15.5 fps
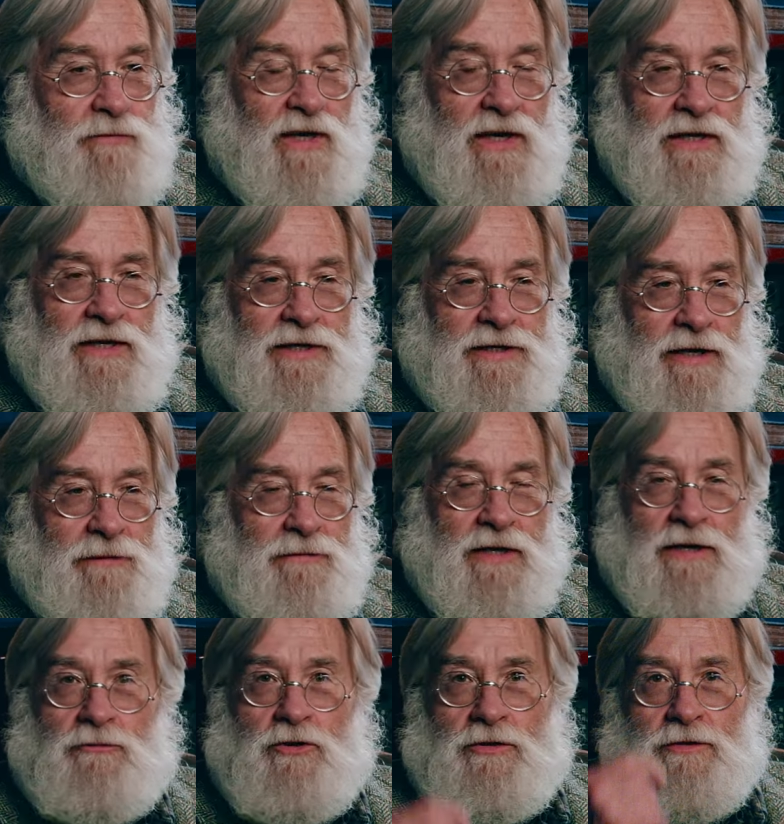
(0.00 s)
And I'm,
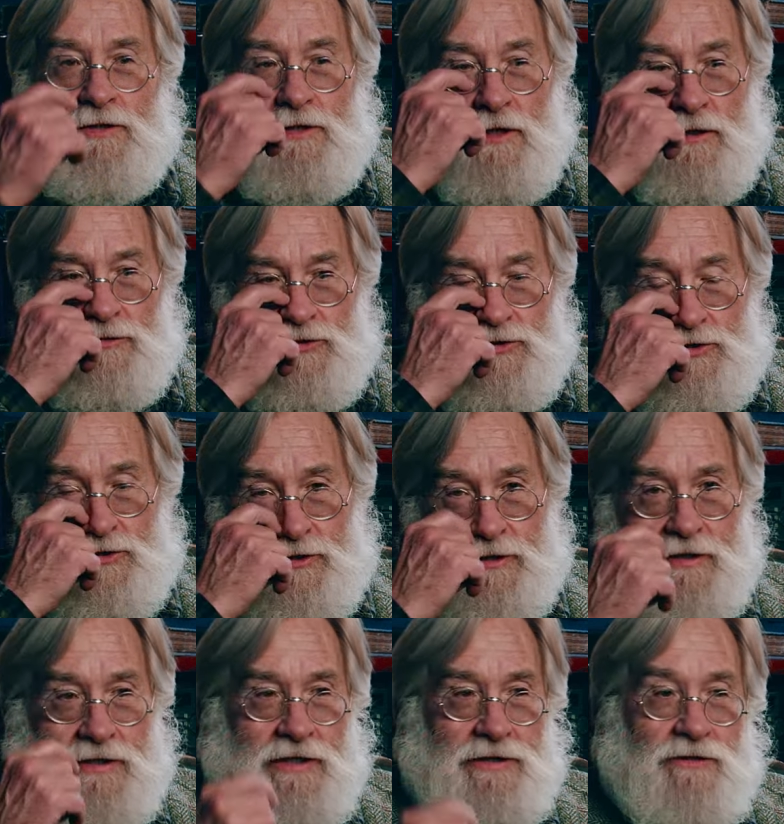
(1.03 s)
I'm going to indulge
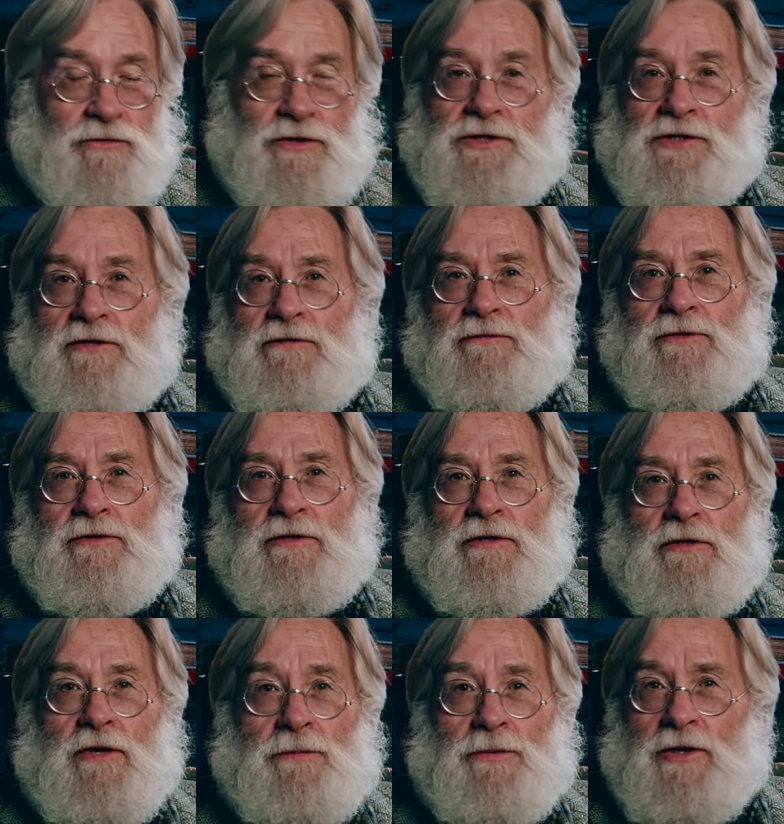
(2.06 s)
Jean at the risk of
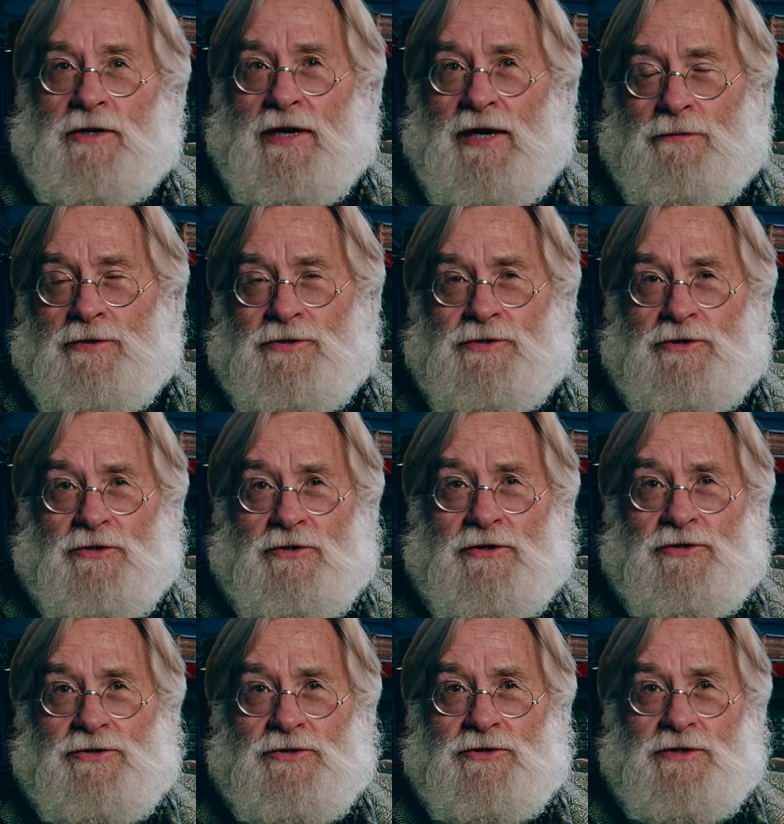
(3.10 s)
comparing apples and
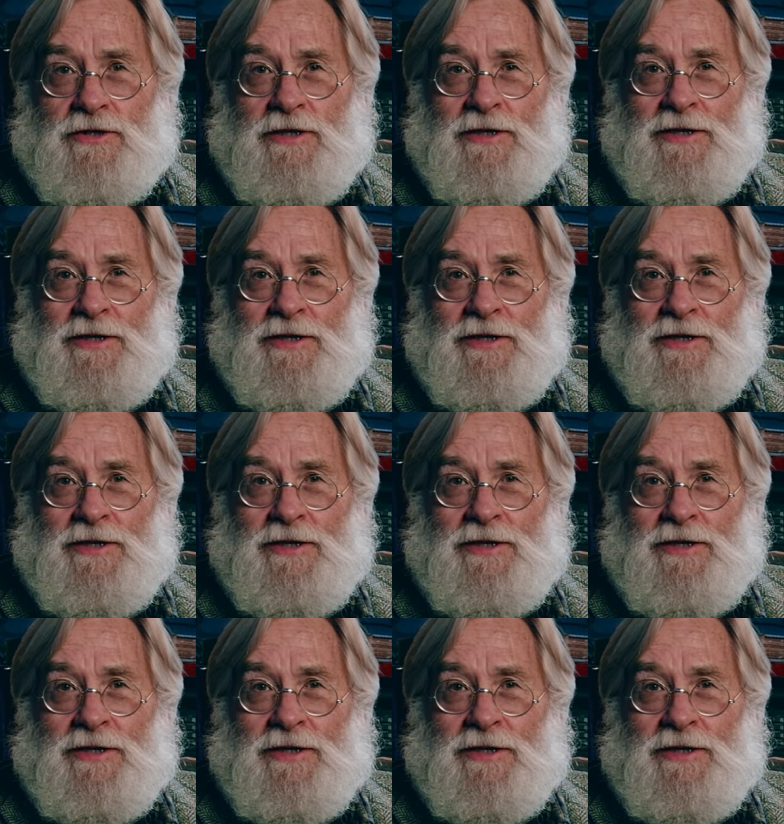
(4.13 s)
oranges.